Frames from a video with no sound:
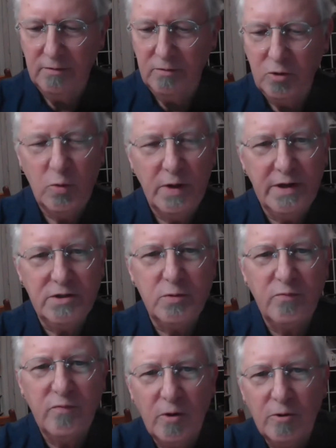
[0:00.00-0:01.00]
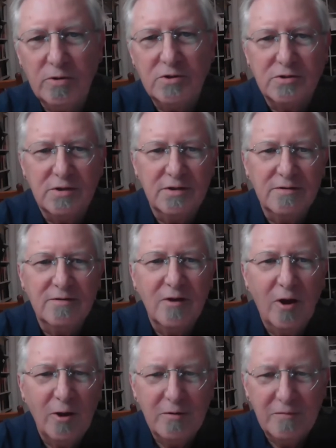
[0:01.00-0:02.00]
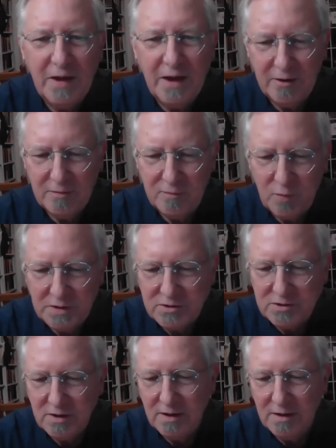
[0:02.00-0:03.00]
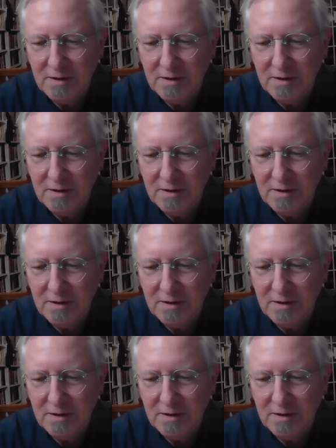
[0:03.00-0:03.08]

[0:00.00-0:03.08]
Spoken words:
new age folks and all of that, of which